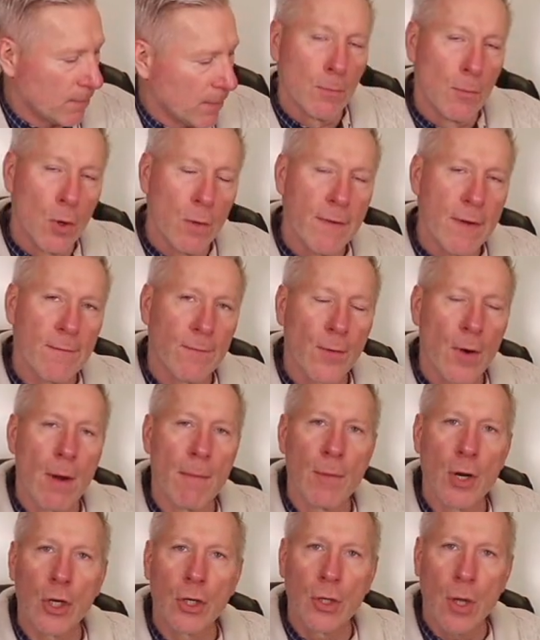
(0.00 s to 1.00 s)
Moving
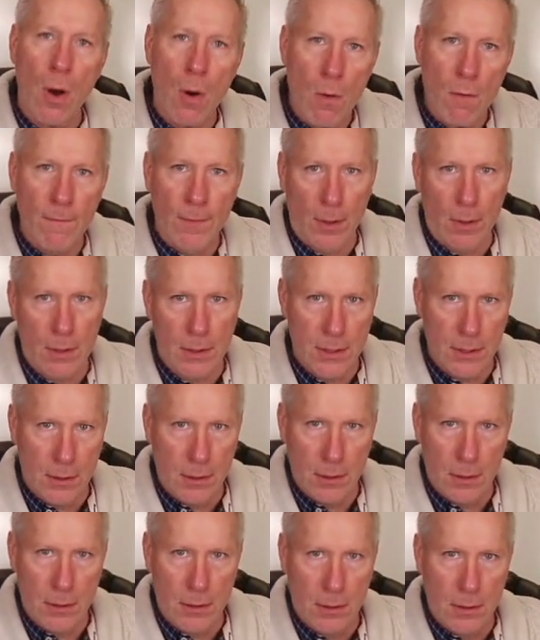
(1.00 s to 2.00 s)
from covert
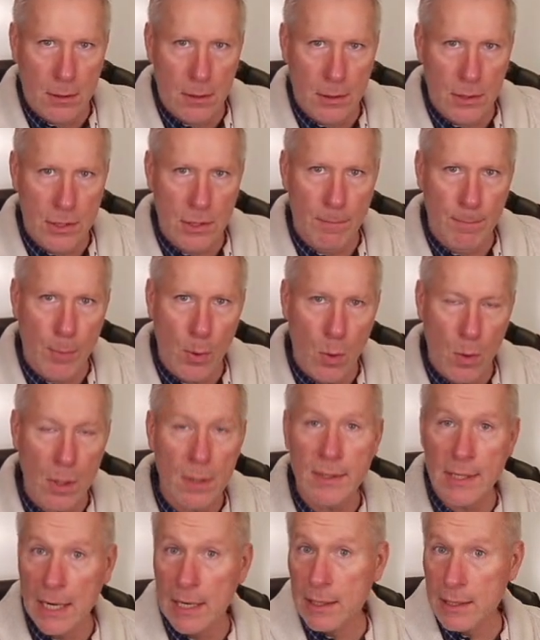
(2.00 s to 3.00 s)

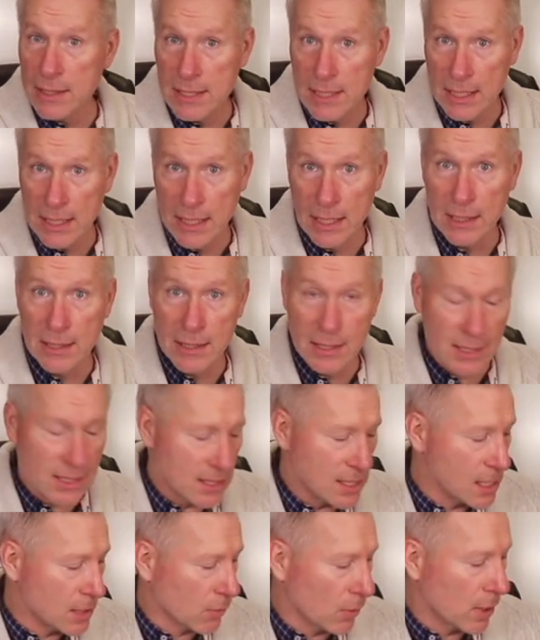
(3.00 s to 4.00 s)
support, that is the hidden
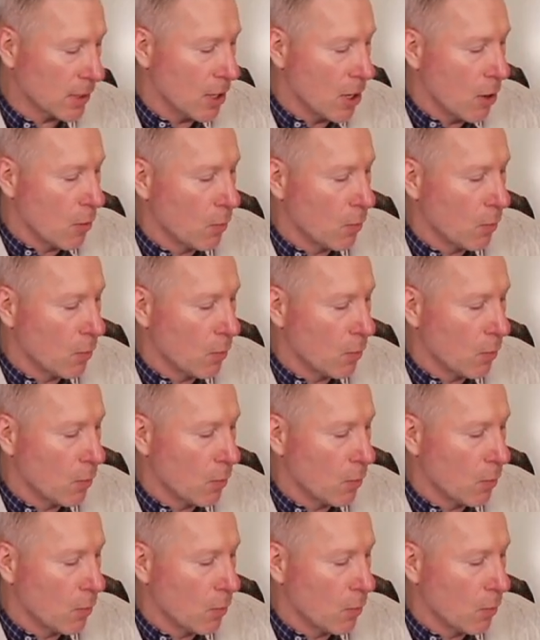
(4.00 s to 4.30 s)
secret,